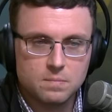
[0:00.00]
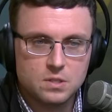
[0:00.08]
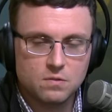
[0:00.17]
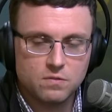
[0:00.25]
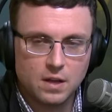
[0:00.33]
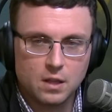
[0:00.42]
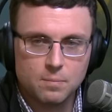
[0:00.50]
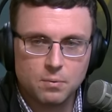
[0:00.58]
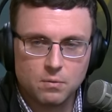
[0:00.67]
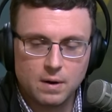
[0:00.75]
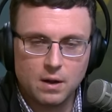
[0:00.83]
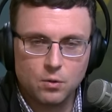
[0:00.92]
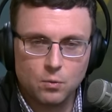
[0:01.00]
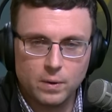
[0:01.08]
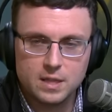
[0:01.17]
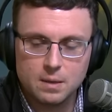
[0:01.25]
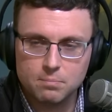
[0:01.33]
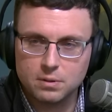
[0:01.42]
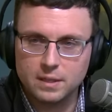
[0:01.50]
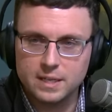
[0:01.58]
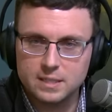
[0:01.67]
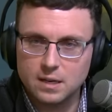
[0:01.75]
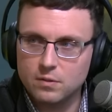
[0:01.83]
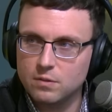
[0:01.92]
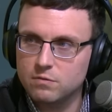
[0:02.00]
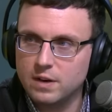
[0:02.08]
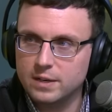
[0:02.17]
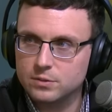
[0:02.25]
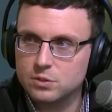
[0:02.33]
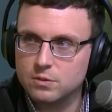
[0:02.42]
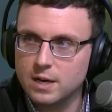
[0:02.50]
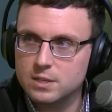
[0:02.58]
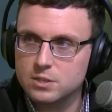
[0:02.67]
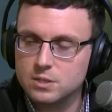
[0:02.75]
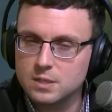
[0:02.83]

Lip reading: develop around the way they played down the final stretch.